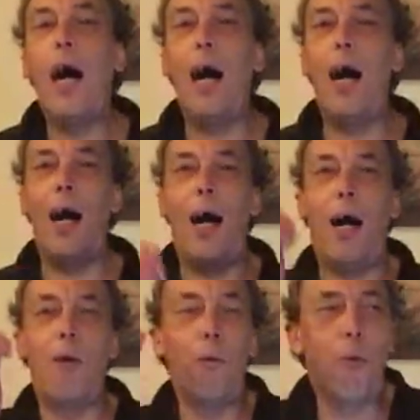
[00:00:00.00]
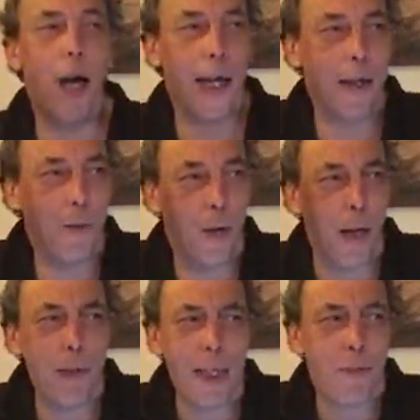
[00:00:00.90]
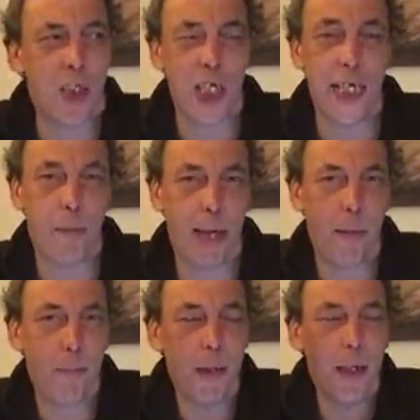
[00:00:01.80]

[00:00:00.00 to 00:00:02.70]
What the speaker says: Right. Well, I'm going to have to cheat a bit,